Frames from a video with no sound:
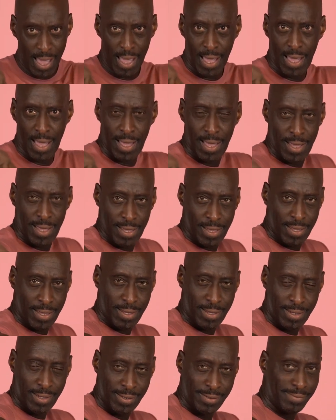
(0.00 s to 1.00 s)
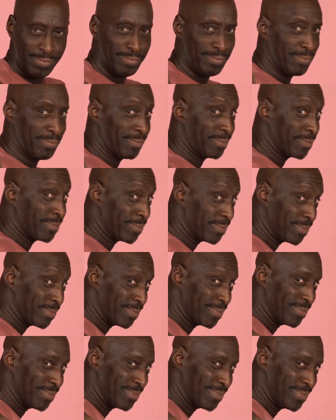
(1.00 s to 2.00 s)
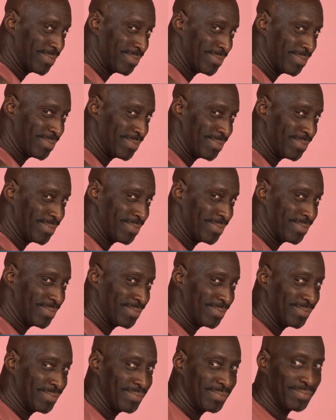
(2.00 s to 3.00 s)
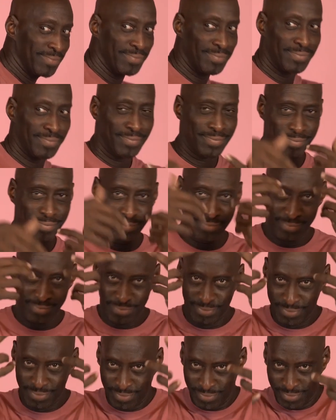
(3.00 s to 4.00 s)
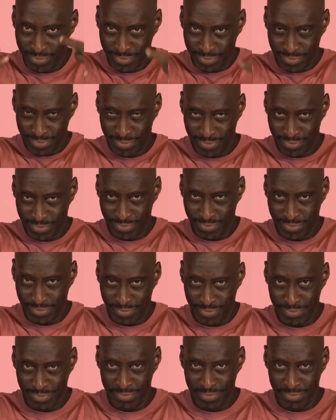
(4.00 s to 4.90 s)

16. Use Easter eggs. I don't mean that everyone should get up and